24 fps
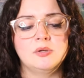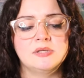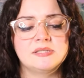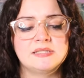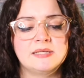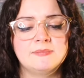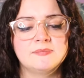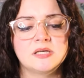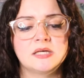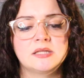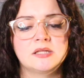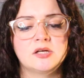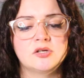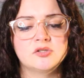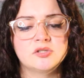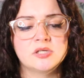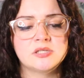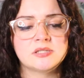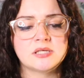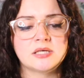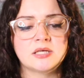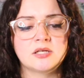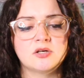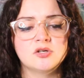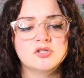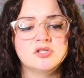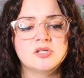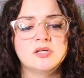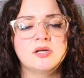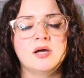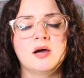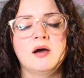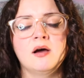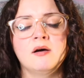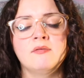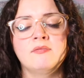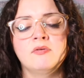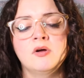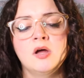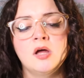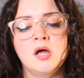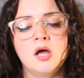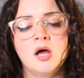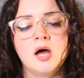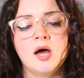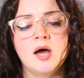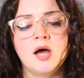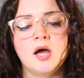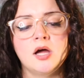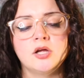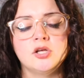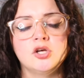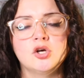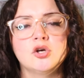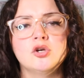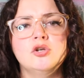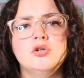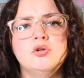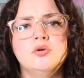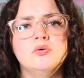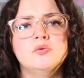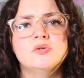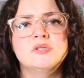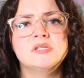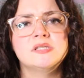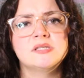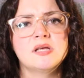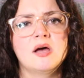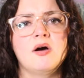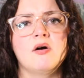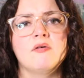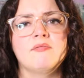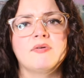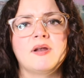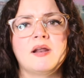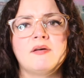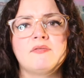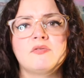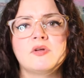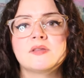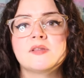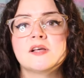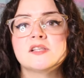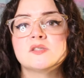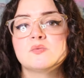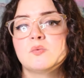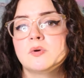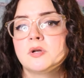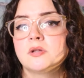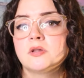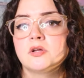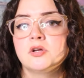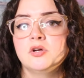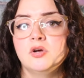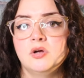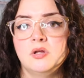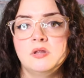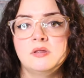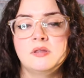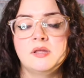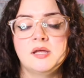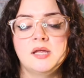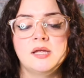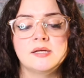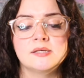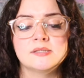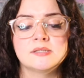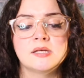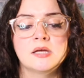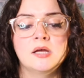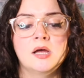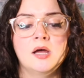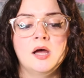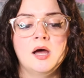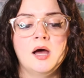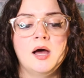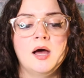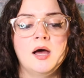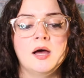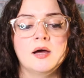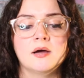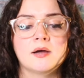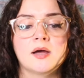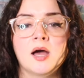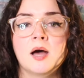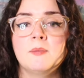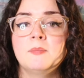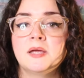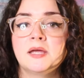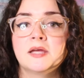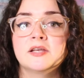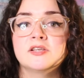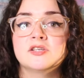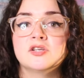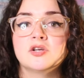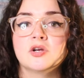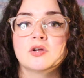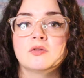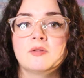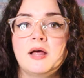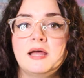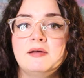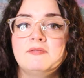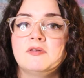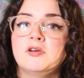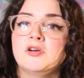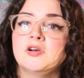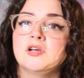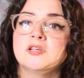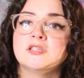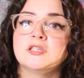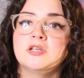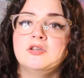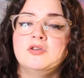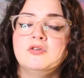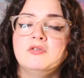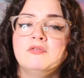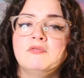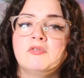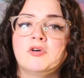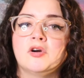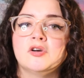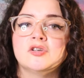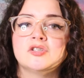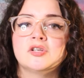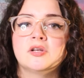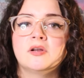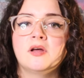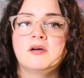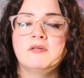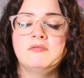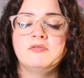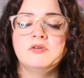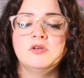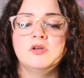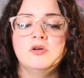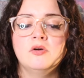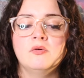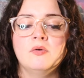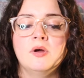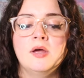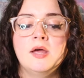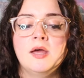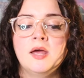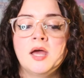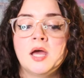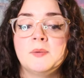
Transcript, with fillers: It seems like there's this energy of uh, your new self. And I feel like that's one of the good things uh, coming into your life here is a new version of you.